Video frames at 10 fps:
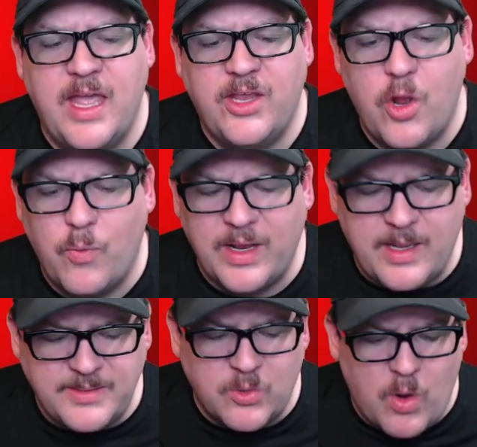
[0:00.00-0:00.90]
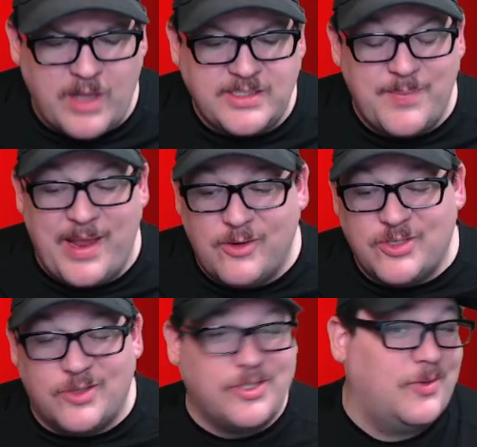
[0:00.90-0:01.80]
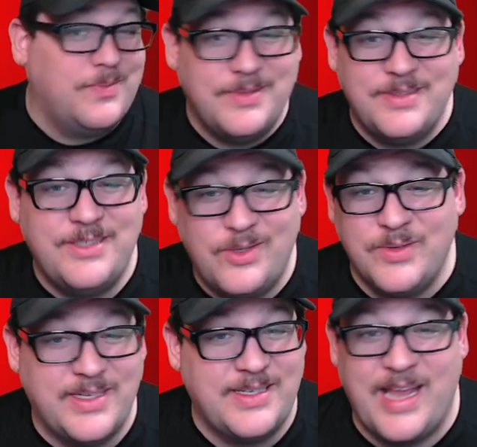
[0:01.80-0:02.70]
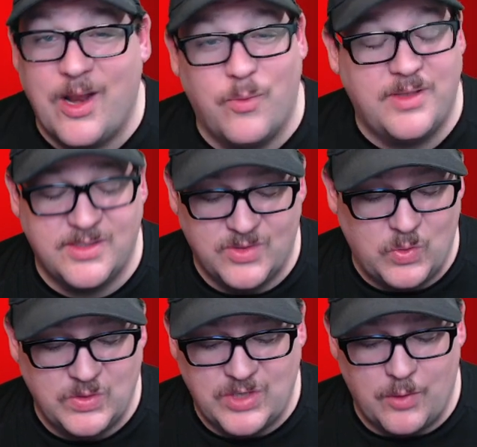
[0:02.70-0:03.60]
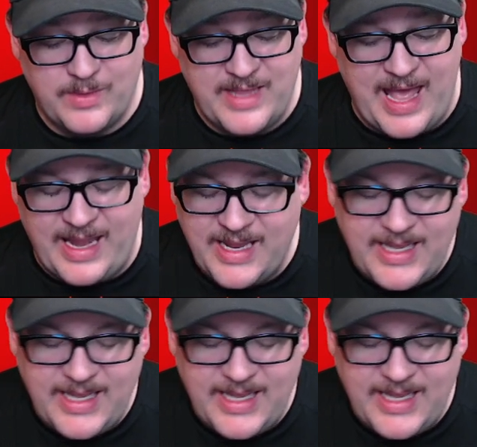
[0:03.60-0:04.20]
When it comes to Rotten Tomatoes also, don't care what the scores are with that.